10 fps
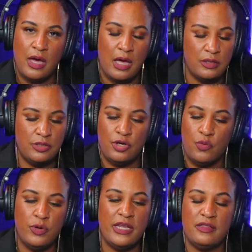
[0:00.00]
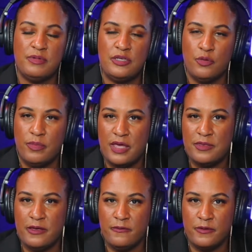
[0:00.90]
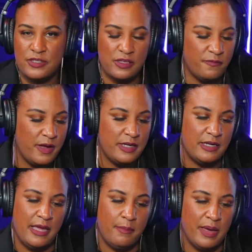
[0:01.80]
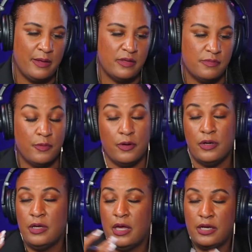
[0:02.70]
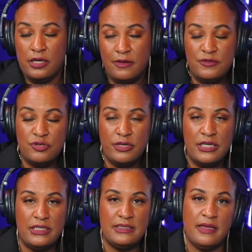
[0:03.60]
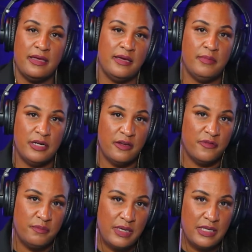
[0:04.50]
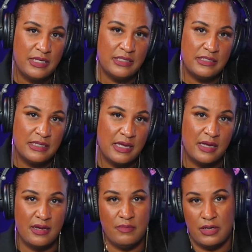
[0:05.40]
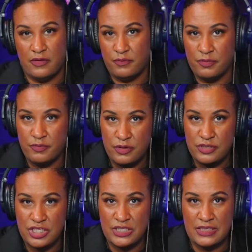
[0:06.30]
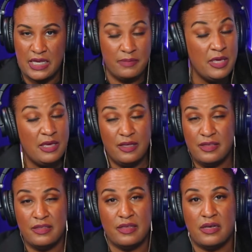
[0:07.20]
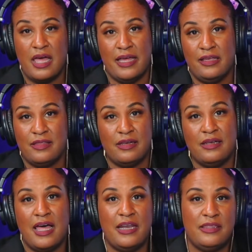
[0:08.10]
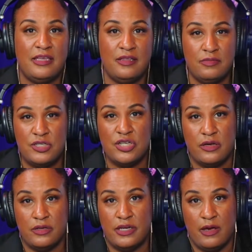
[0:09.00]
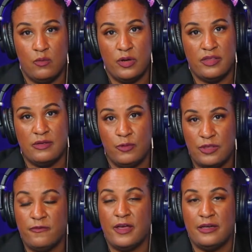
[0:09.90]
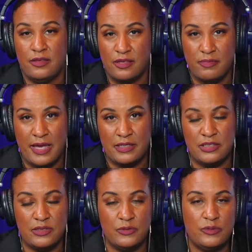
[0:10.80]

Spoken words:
what has been your method for just finding that balance for enough training time, enough media time, enough promotion time? Because it's a lot. It's a lot of things to be juggling at once with a fight of this magnitude.